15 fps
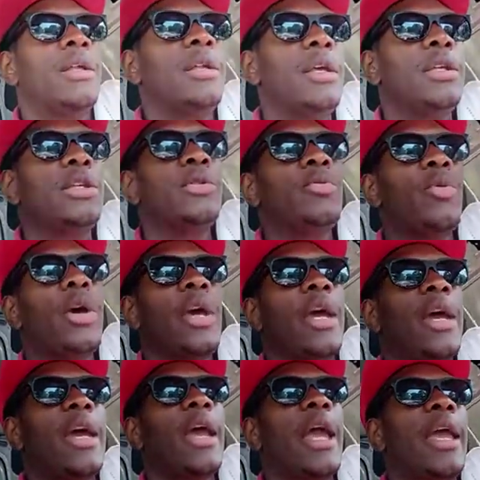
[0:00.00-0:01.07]
this is
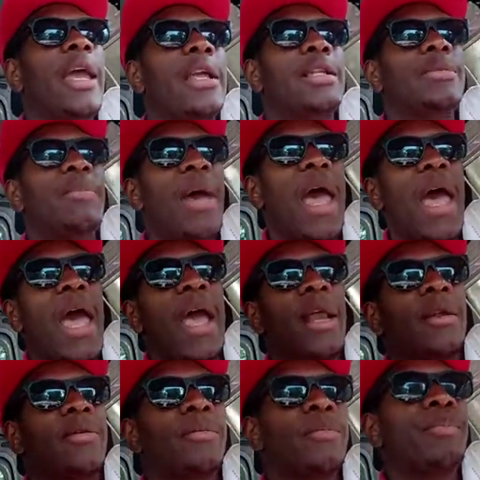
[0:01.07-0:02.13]
where it gets bad.
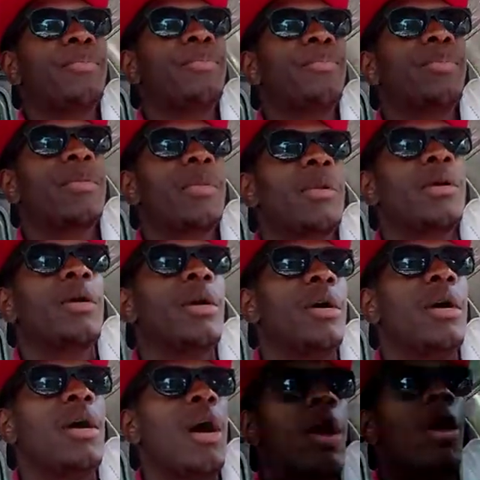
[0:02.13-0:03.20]
A